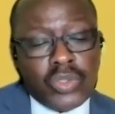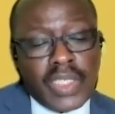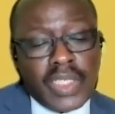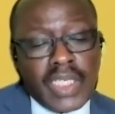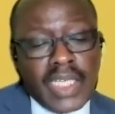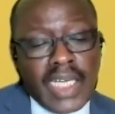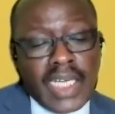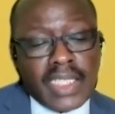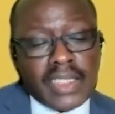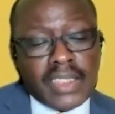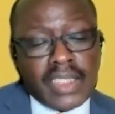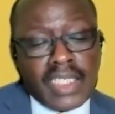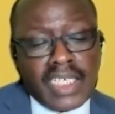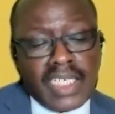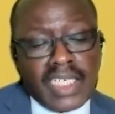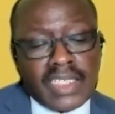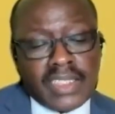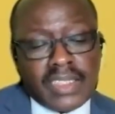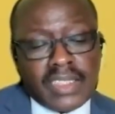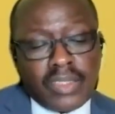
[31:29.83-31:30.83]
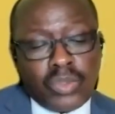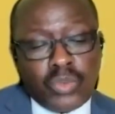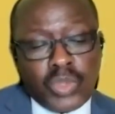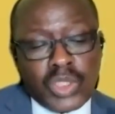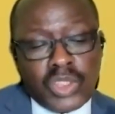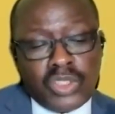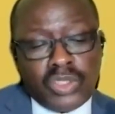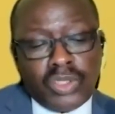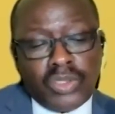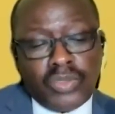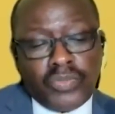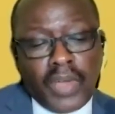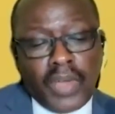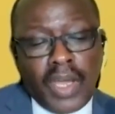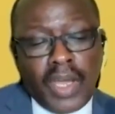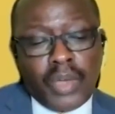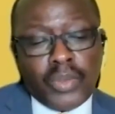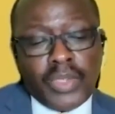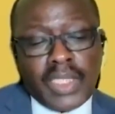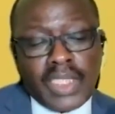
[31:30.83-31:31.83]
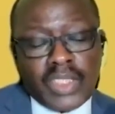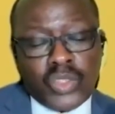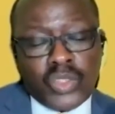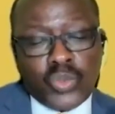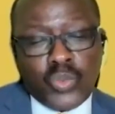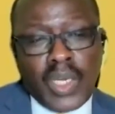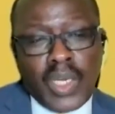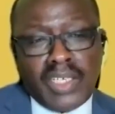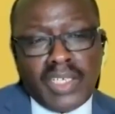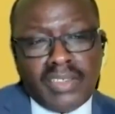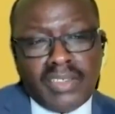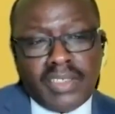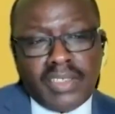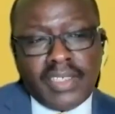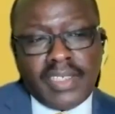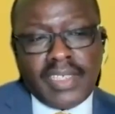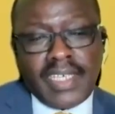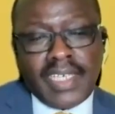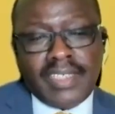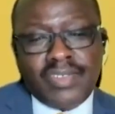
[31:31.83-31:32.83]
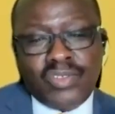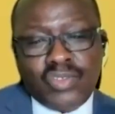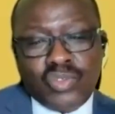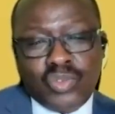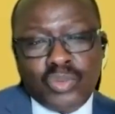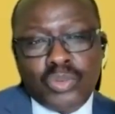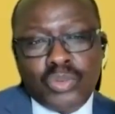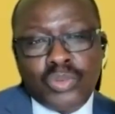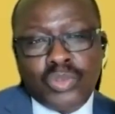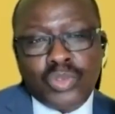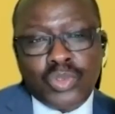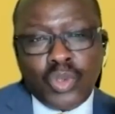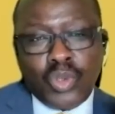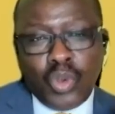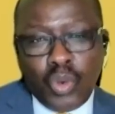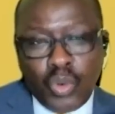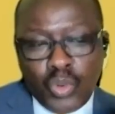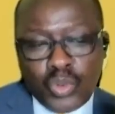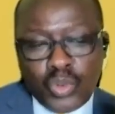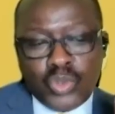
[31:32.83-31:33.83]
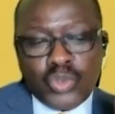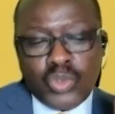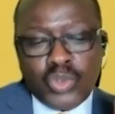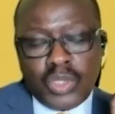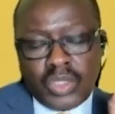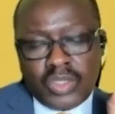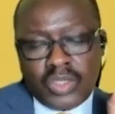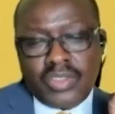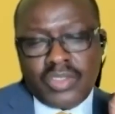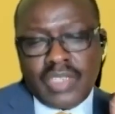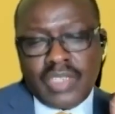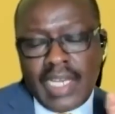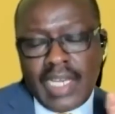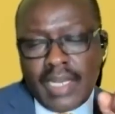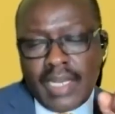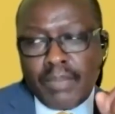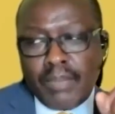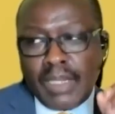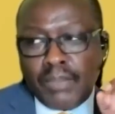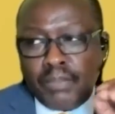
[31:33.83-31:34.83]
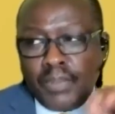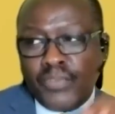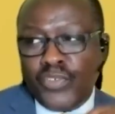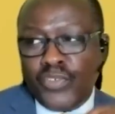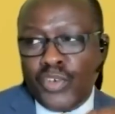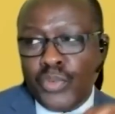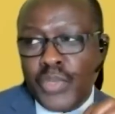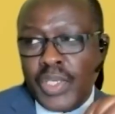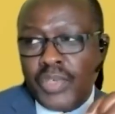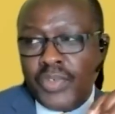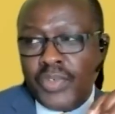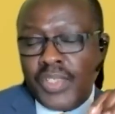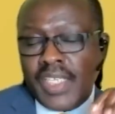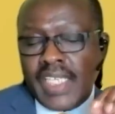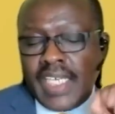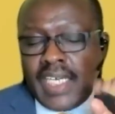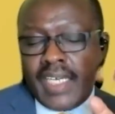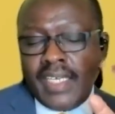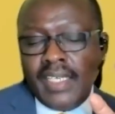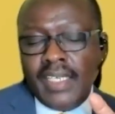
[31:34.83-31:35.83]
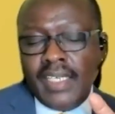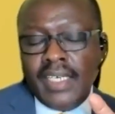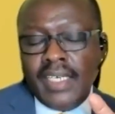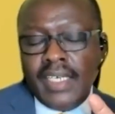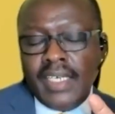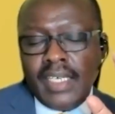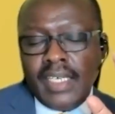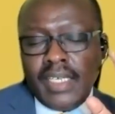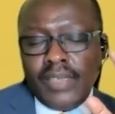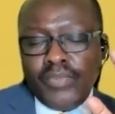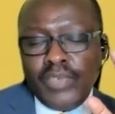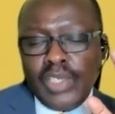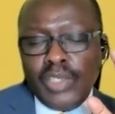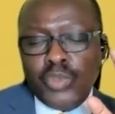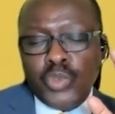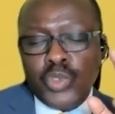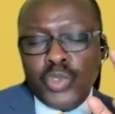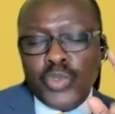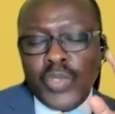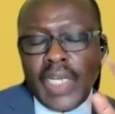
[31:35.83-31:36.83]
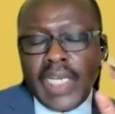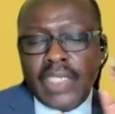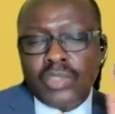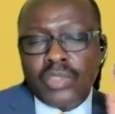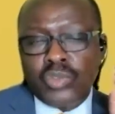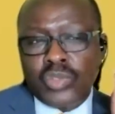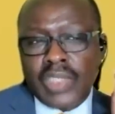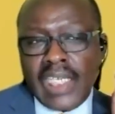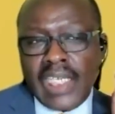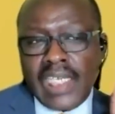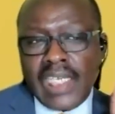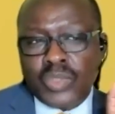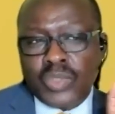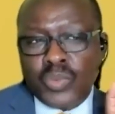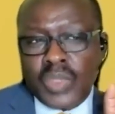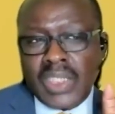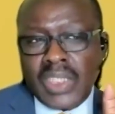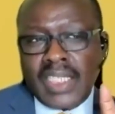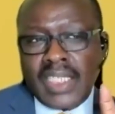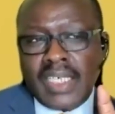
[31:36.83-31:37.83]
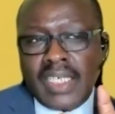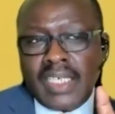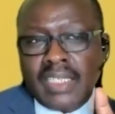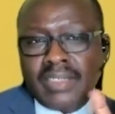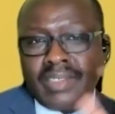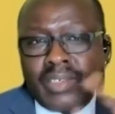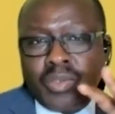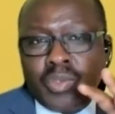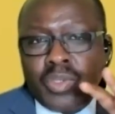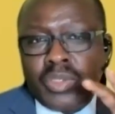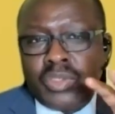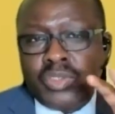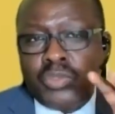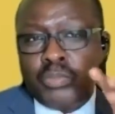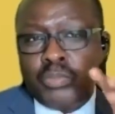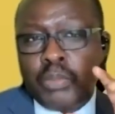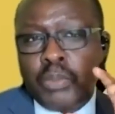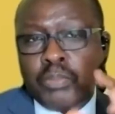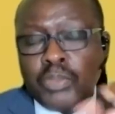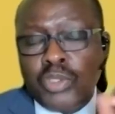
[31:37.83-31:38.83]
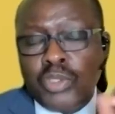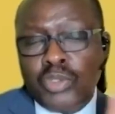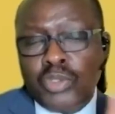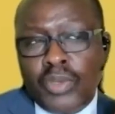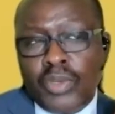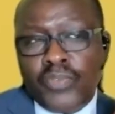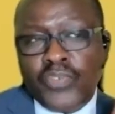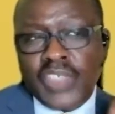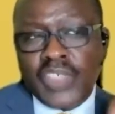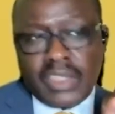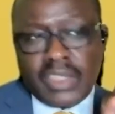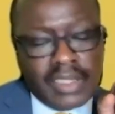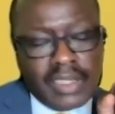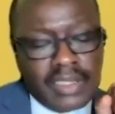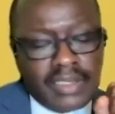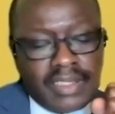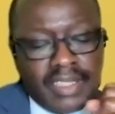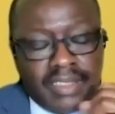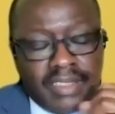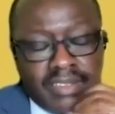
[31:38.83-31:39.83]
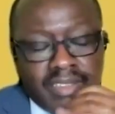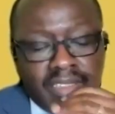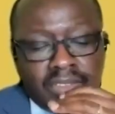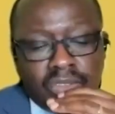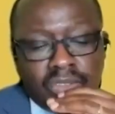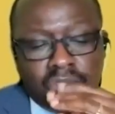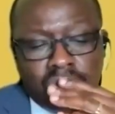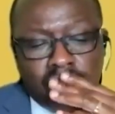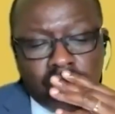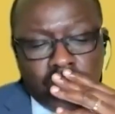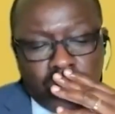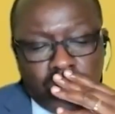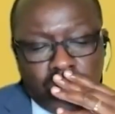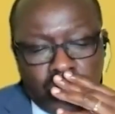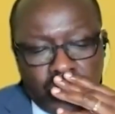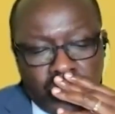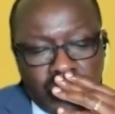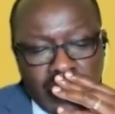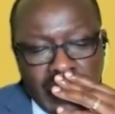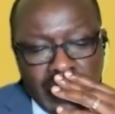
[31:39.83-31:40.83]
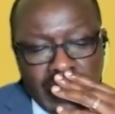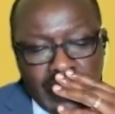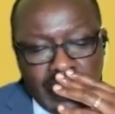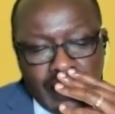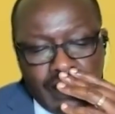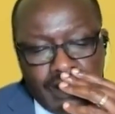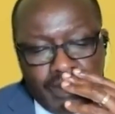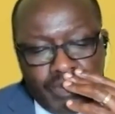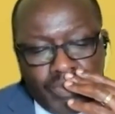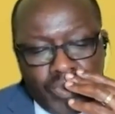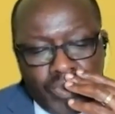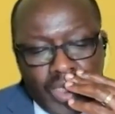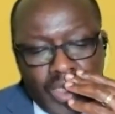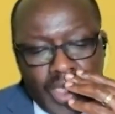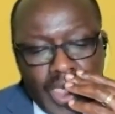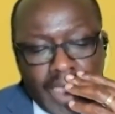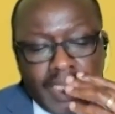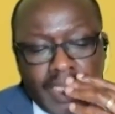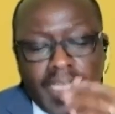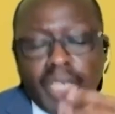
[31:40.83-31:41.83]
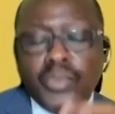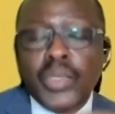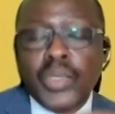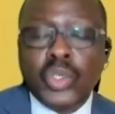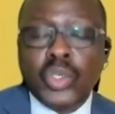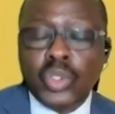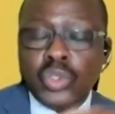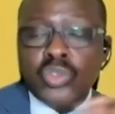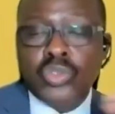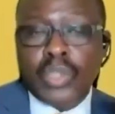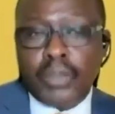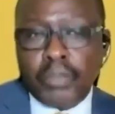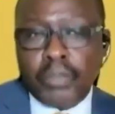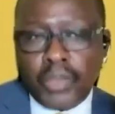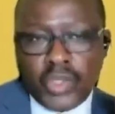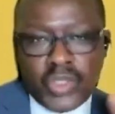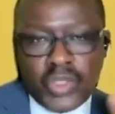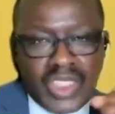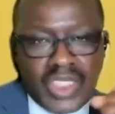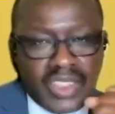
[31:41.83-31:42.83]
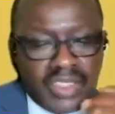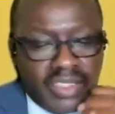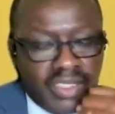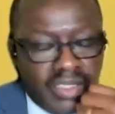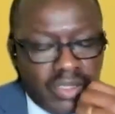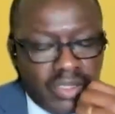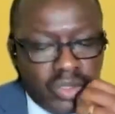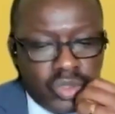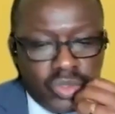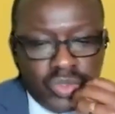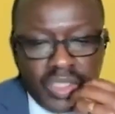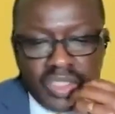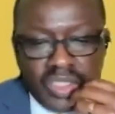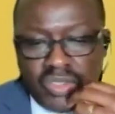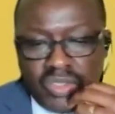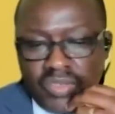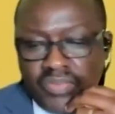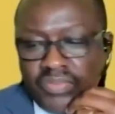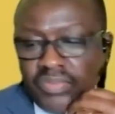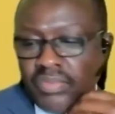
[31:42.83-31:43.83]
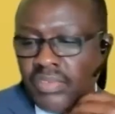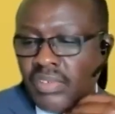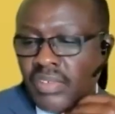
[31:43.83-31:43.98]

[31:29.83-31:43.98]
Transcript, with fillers: already asking us the question of how does one get to go to Australia? But before we go there, Evelyne, would you like to tell us what are the categories of people you are facilitating to go to Australia? And then we go to the process straight off.